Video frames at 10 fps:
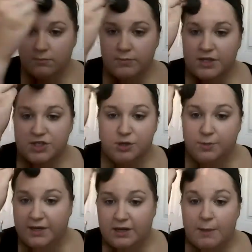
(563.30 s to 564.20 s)
Make sure you
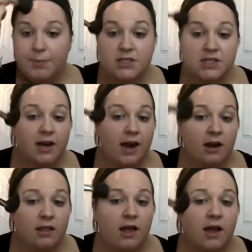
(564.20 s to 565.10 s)
blend it up into your
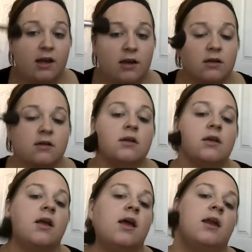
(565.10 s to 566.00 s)
hairline,
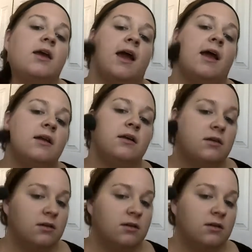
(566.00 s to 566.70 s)
and again